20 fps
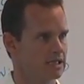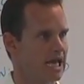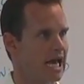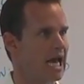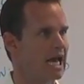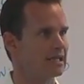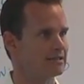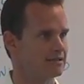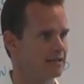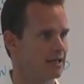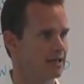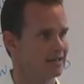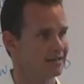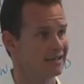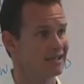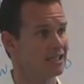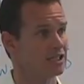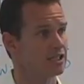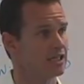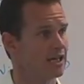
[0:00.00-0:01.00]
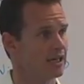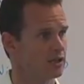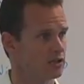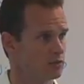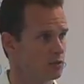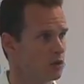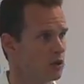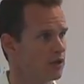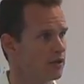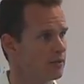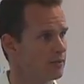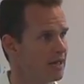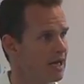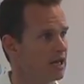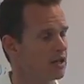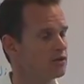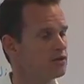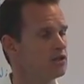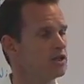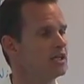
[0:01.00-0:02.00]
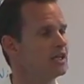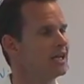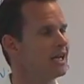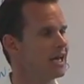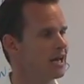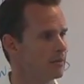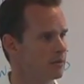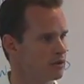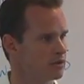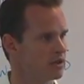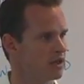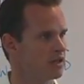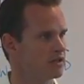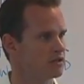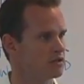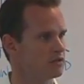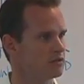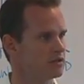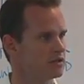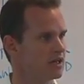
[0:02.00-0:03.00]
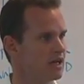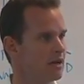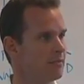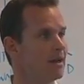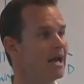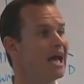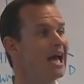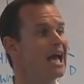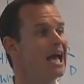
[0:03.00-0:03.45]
asset, as an intangible on the balance sheet and amortized over time.